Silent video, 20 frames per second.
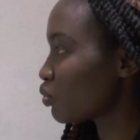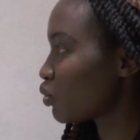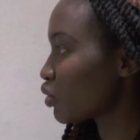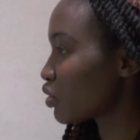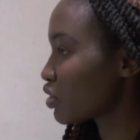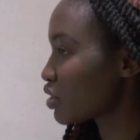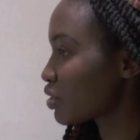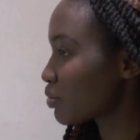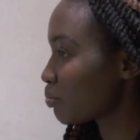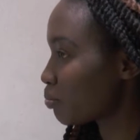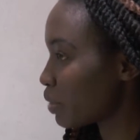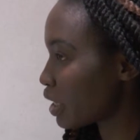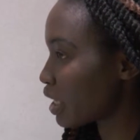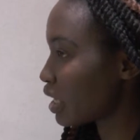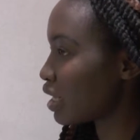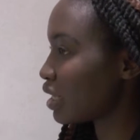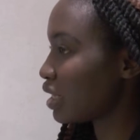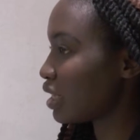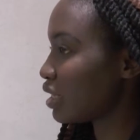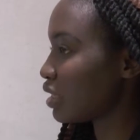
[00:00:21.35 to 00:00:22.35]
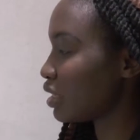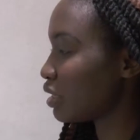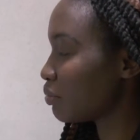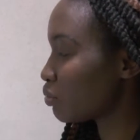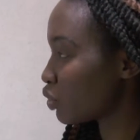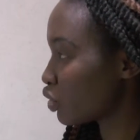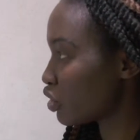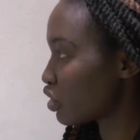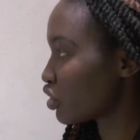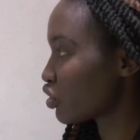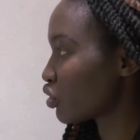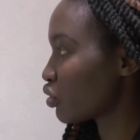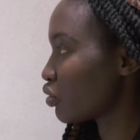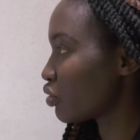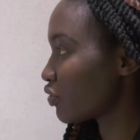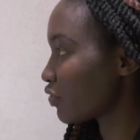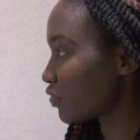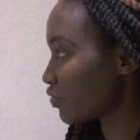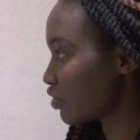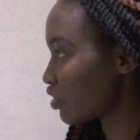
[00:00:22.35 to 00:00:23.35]
what parallel importation
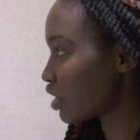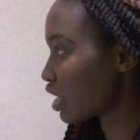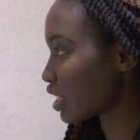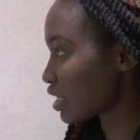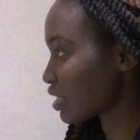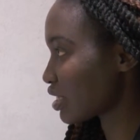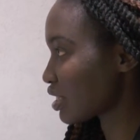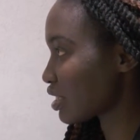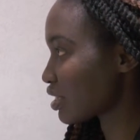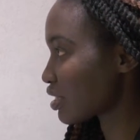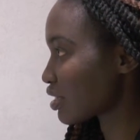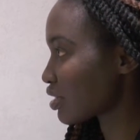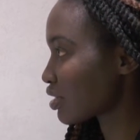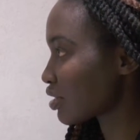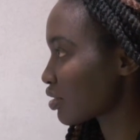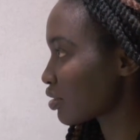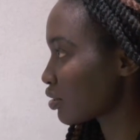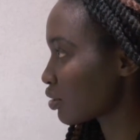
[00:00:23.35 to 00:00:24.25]
of drugs is?